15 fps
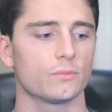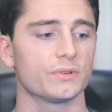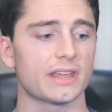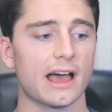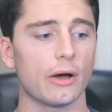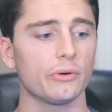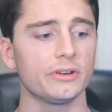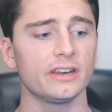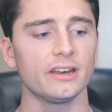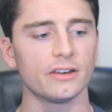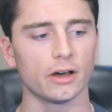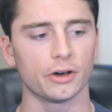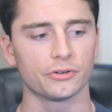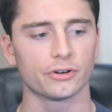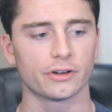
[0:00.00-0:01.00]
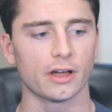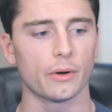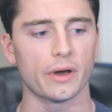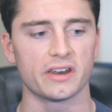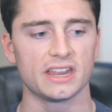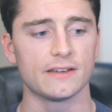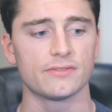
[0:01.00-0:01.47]
without needing to undergo
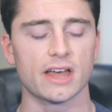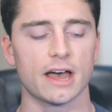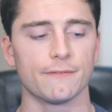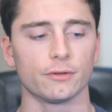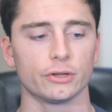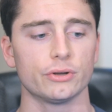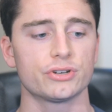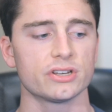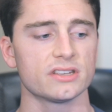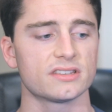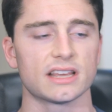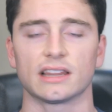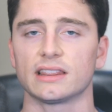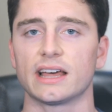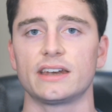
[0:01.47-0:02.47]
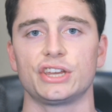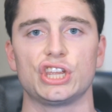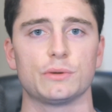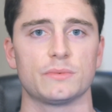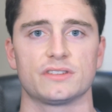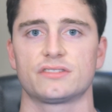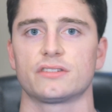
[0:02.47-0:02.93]
any of the evolutions that led
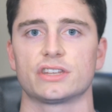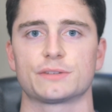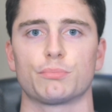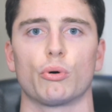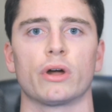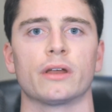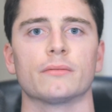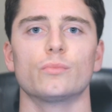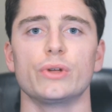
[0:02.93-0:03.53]
humans to this point.